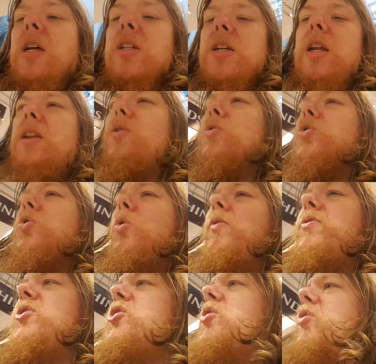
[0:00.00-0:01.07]
It's a little sort
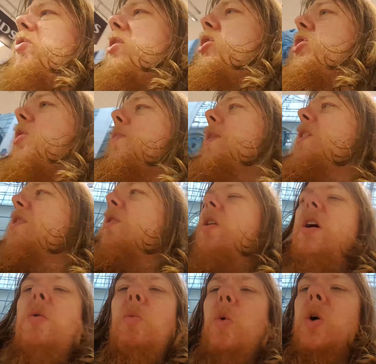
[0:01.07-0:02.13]
of jewelry shop. They sell
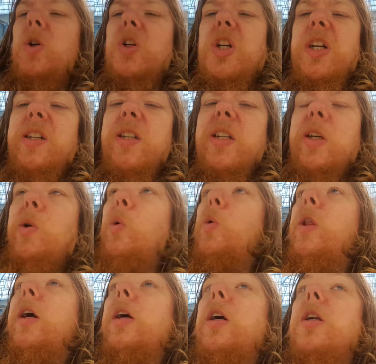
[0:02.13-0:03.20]
like watches and all
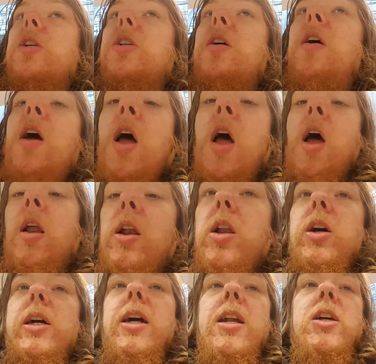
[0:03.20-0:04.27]
that kind of stuff.
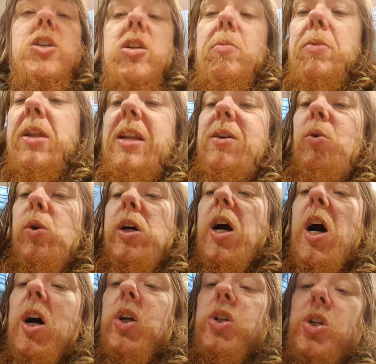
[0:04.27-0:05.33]
Looking at some of the little
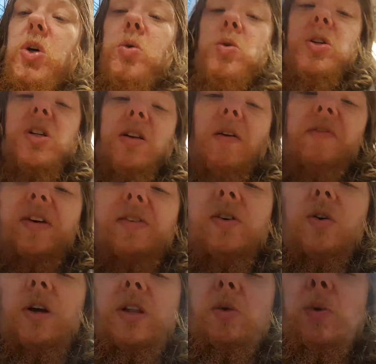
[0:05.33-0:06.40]
cartoon stuff they've
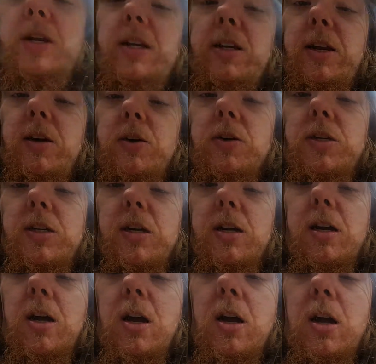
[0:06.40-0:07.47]
got in the windows here,
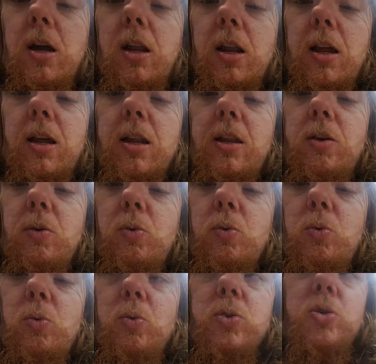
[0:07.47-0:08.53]
like little